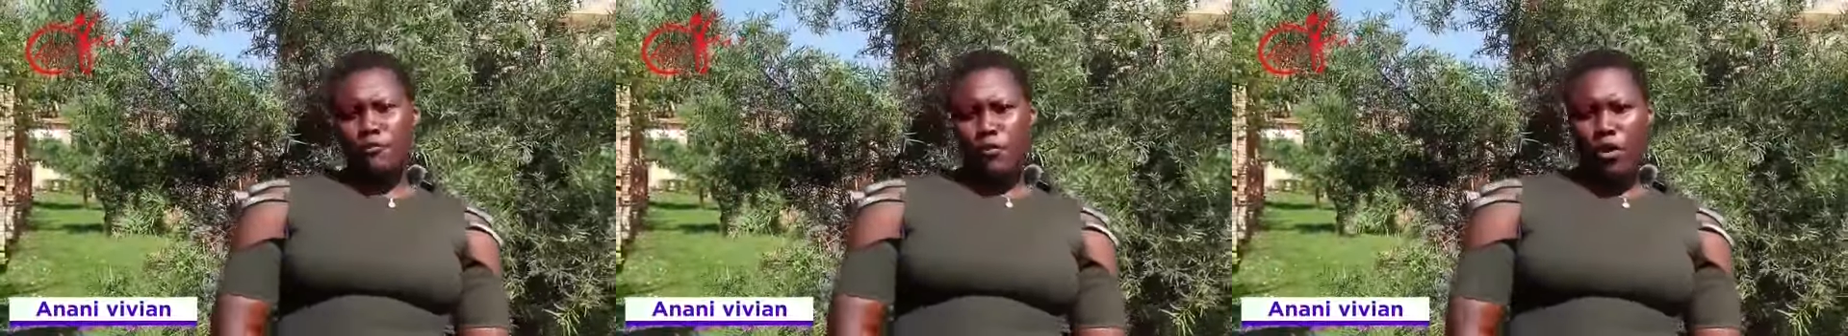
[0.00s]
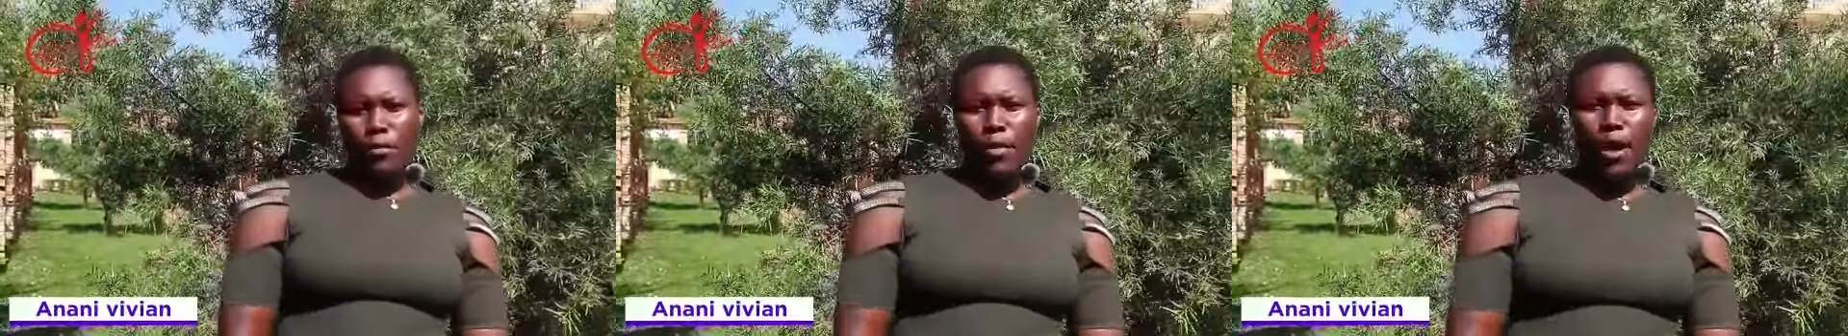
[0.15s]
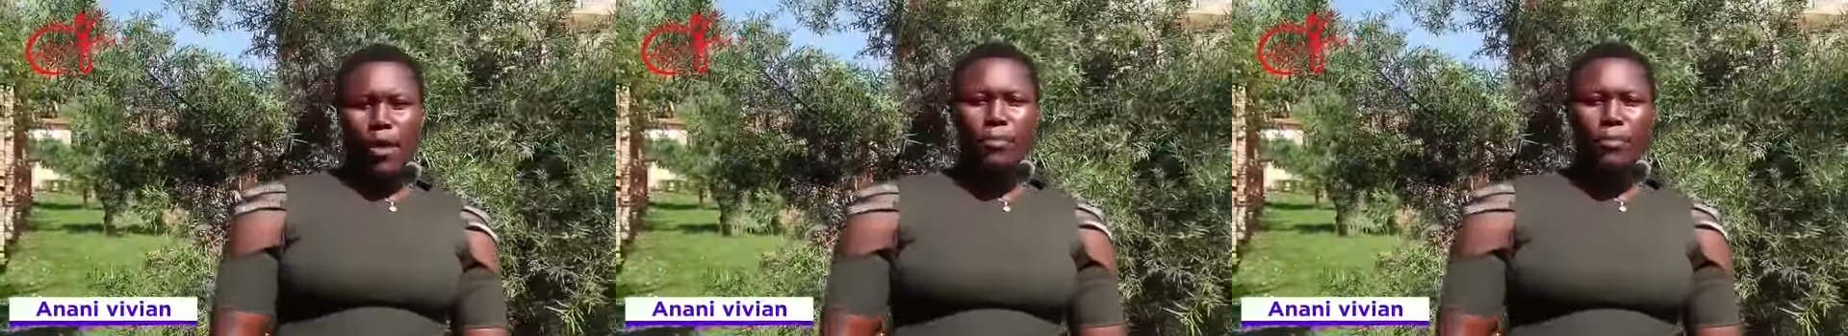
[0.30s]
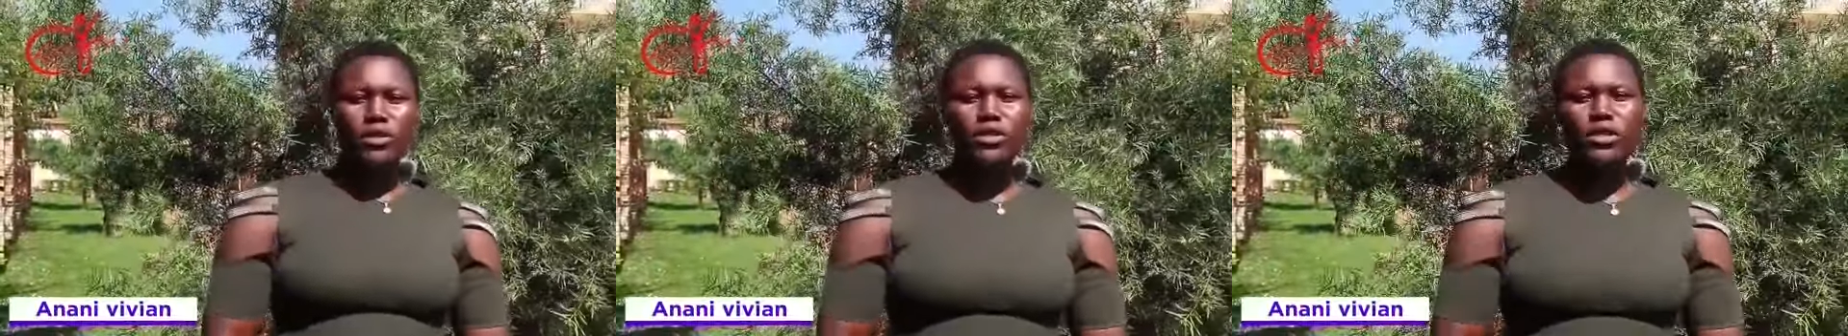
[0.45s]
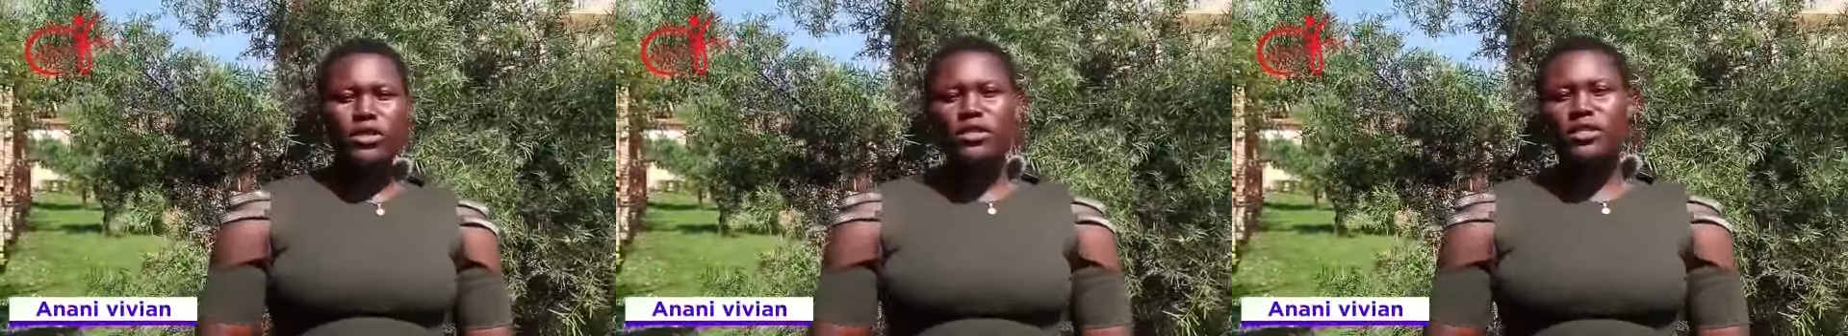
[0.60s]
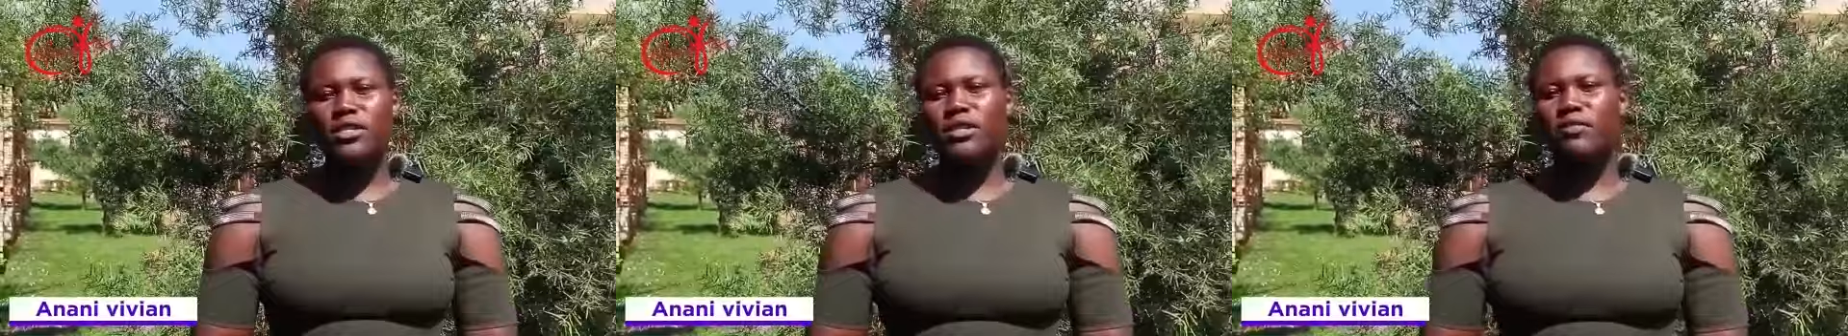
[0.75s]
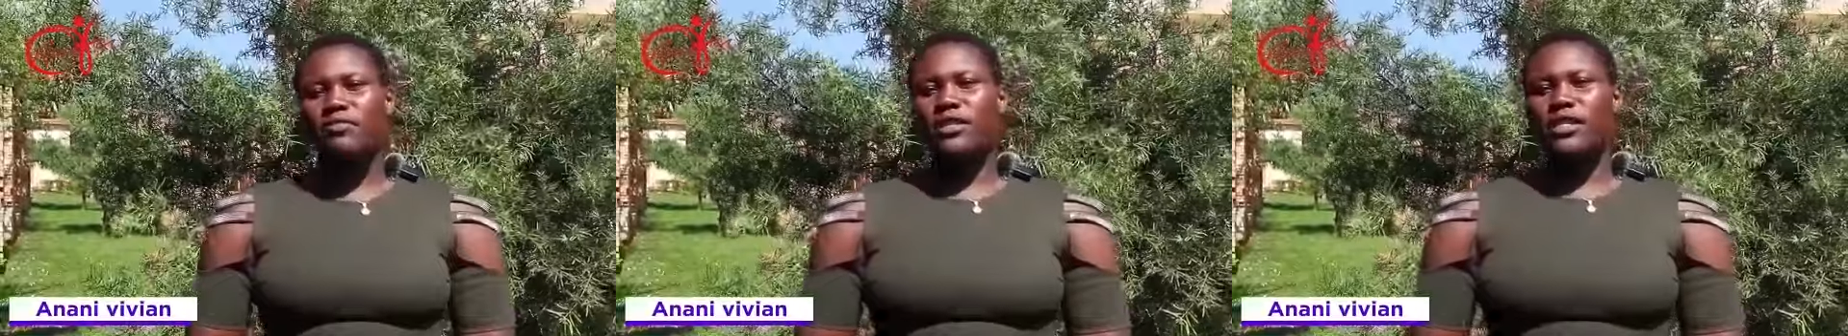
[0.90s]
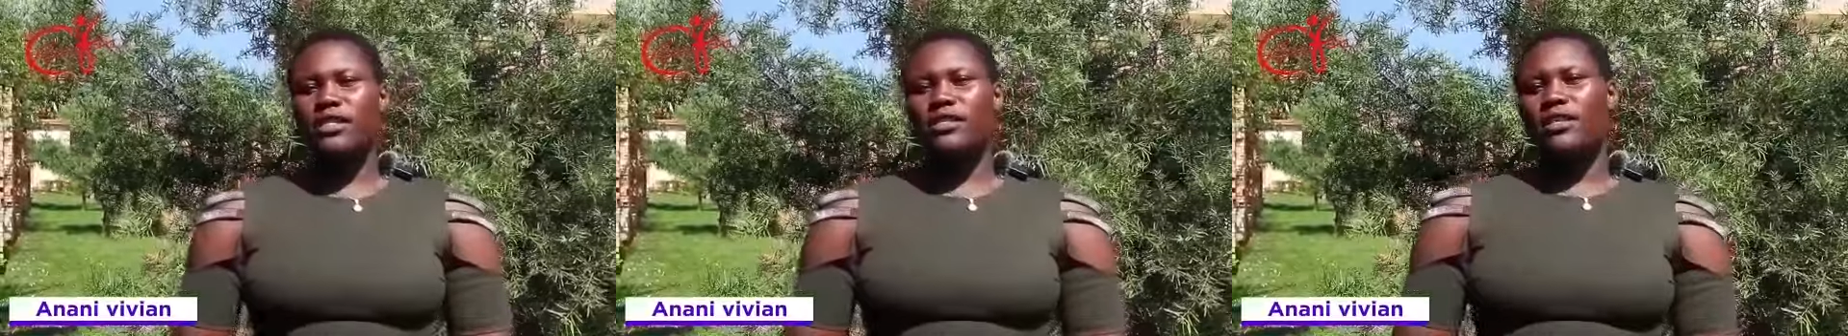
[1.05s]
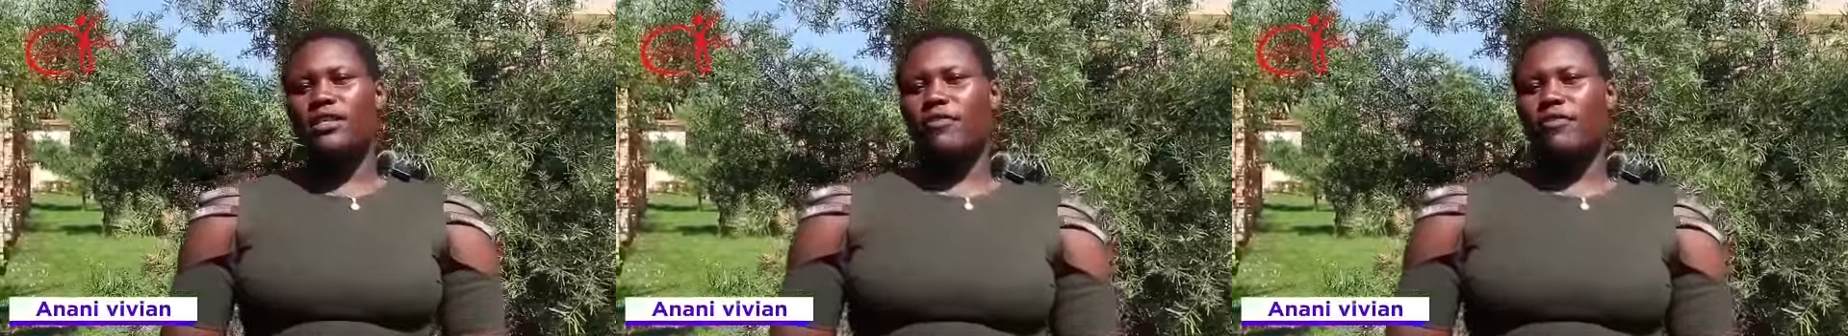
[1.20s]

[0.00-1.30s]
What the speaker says: from Apostle Stephen